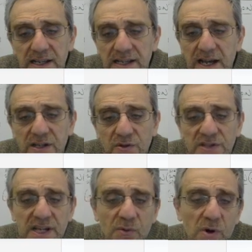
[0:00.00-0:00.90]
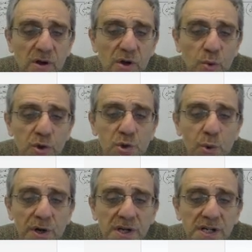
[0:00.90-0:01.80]
now you would say, well, which
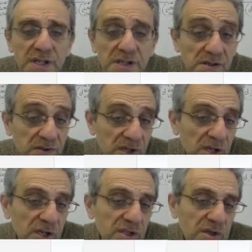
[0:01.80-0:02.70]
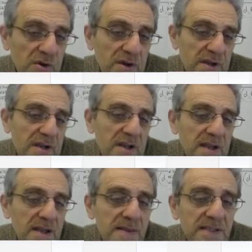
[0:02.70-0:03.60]
one are you going to use? So
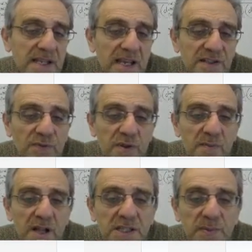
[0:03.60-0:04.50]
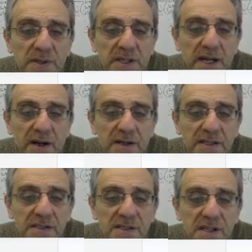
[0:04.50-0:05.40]
in this case, with multiple
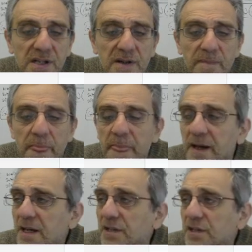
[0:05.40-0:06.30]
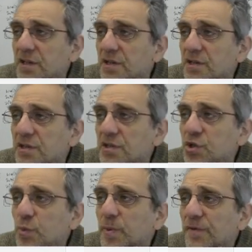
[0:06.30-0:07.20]
inheritance, the, the
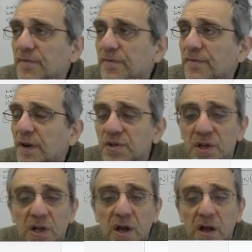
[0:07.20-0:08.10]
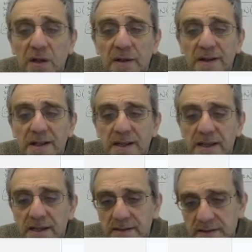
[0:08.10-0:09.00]
super function call
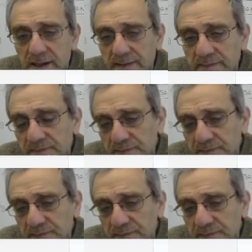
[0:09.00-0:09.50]
is um,